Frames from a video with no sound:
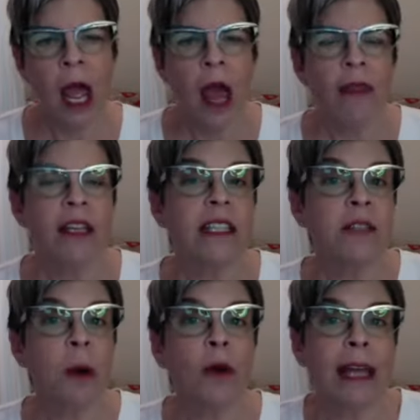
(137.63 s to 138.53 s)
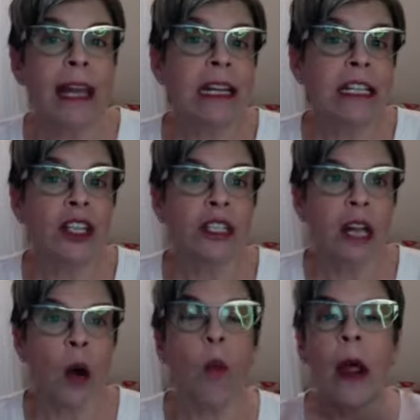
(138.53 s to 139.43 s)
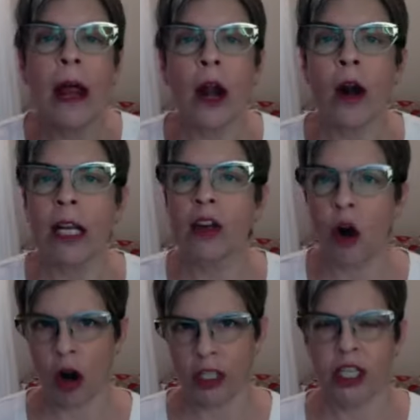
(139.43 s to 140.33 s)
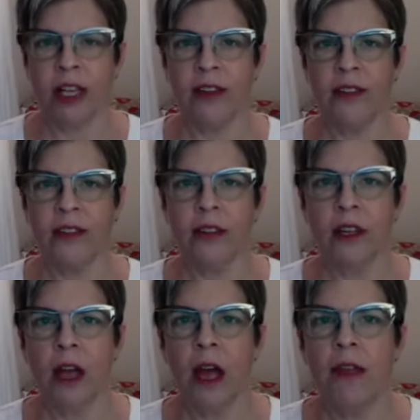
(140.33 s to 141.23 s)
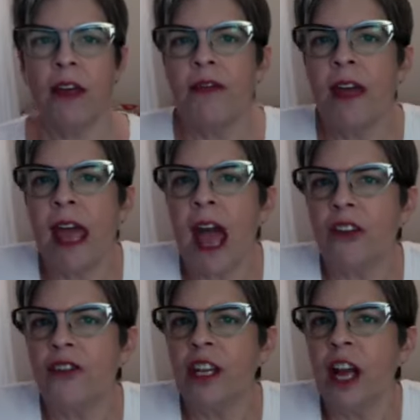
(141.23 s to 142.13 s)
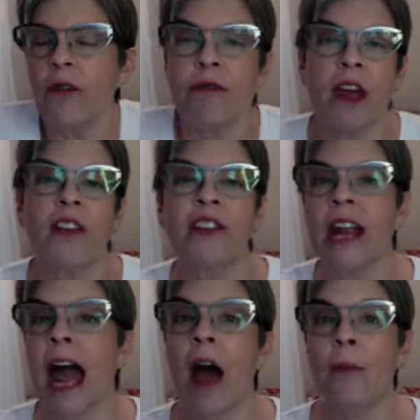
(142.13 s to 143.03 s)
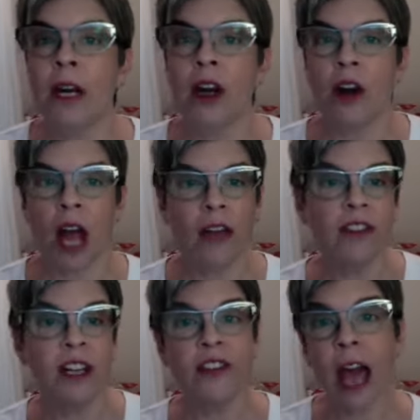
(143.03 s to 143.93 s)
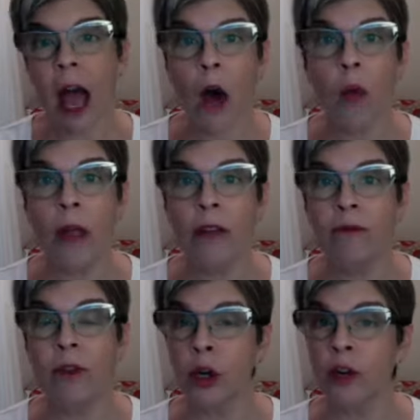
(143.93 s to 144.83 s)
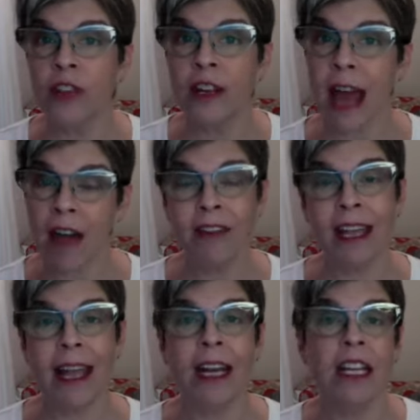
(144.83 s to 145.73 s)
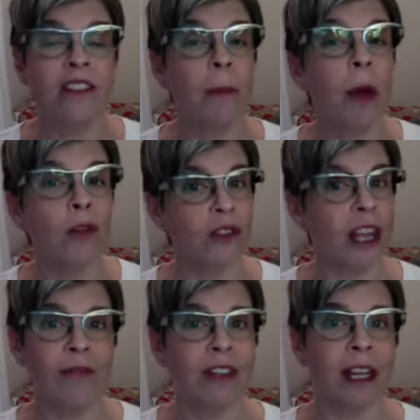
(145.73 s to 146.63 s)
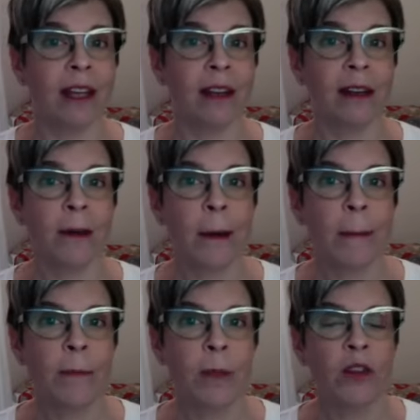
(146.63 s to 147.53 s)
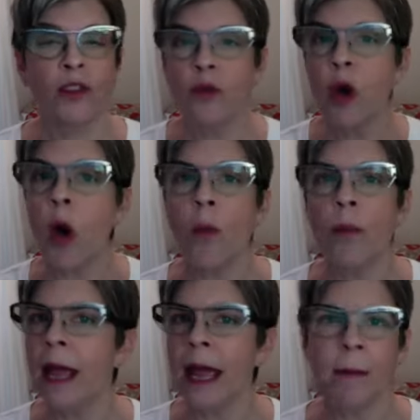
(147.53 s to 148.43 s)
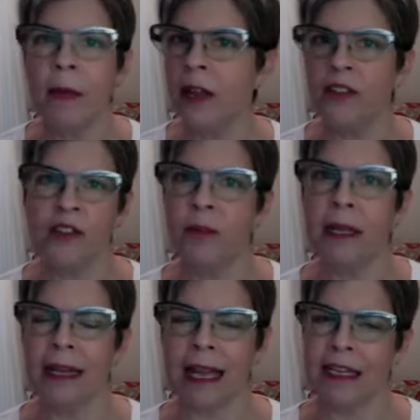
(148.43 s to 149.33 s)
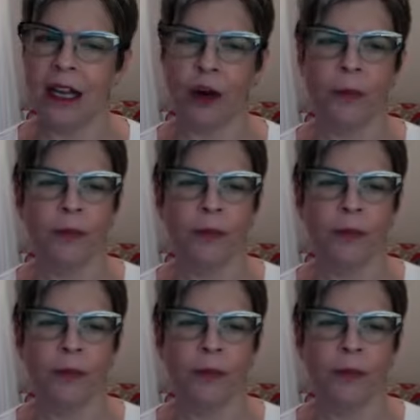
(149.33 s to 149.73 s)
This is about getting just aware and conscious that they actually are things that happen in our lives, and it's how we've learned to navigate, and it's about safety. So no blame is to be laid here.